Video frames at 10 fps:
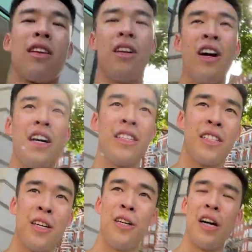Alright,
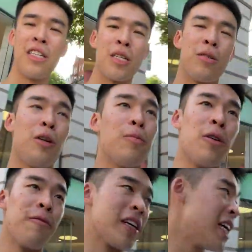so I just dropped
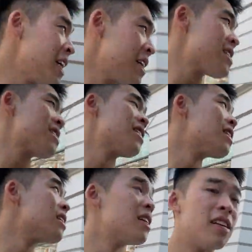off the keys
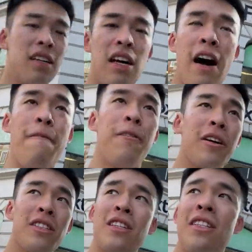at
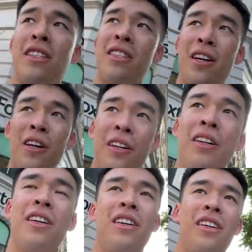Boxton, so
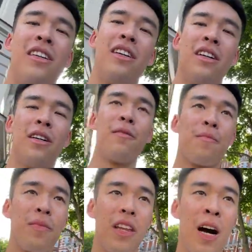
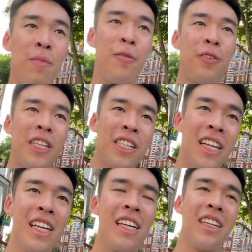I'm
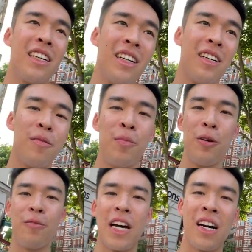officially
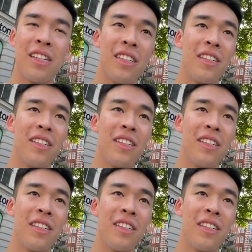moved out.